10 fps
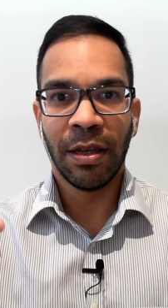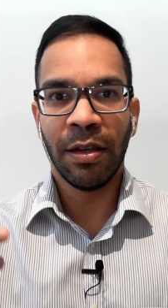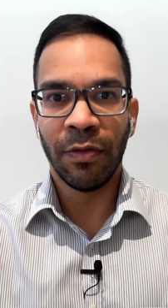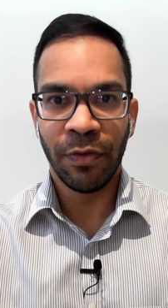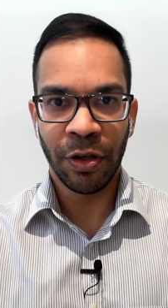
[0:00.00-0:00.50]

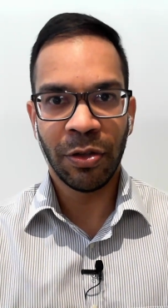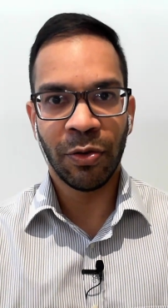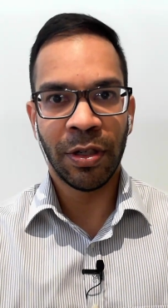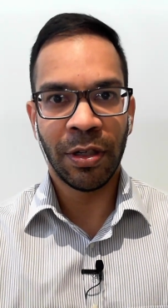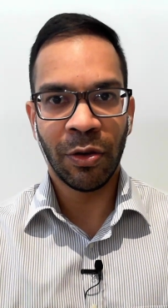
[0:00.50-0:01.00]
convert
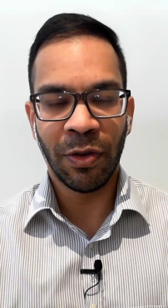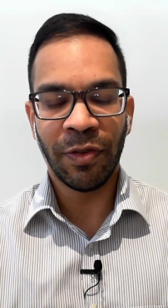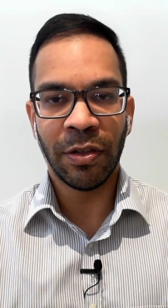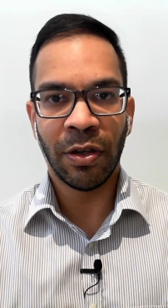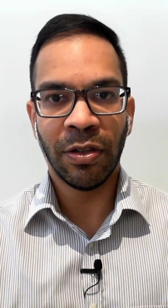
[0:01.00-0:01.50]
to an
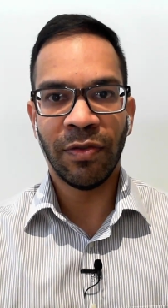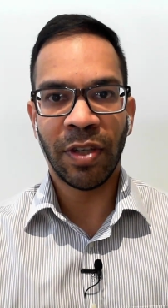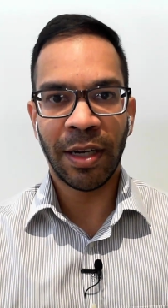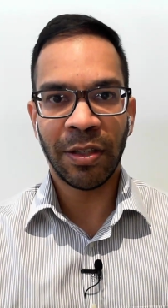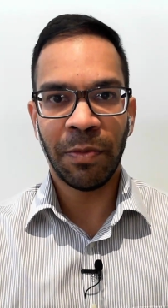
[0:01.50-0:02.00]
equivalent dose of
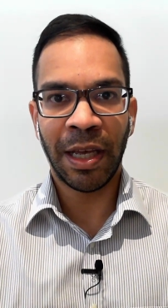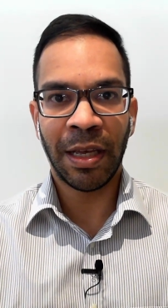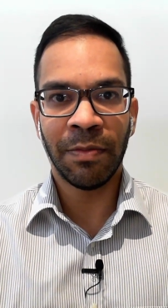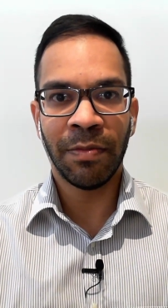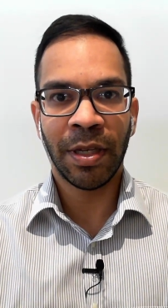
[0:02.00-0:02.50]

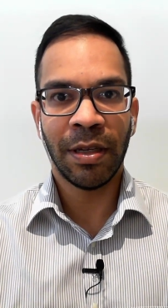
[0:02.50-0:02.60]
diazepam,